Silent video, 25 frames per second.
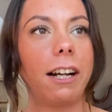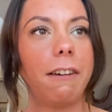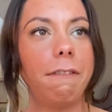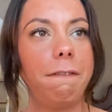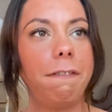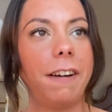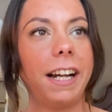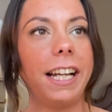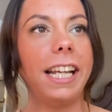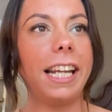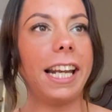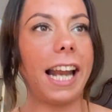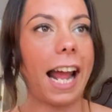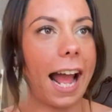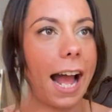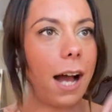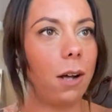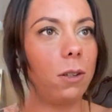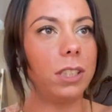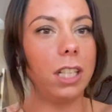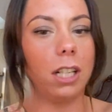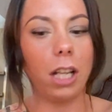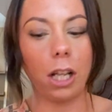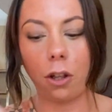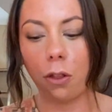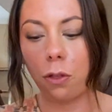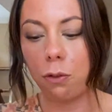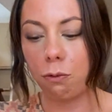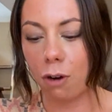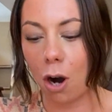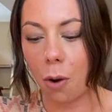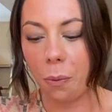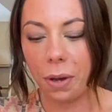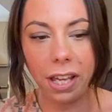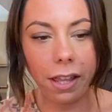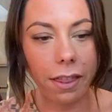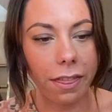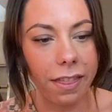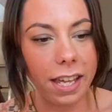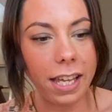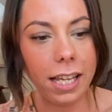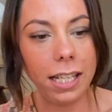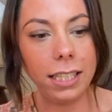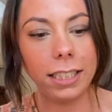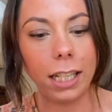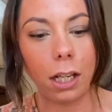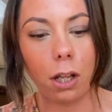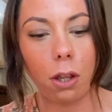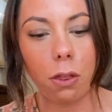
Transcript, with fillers: a fight in a house and like throwing things.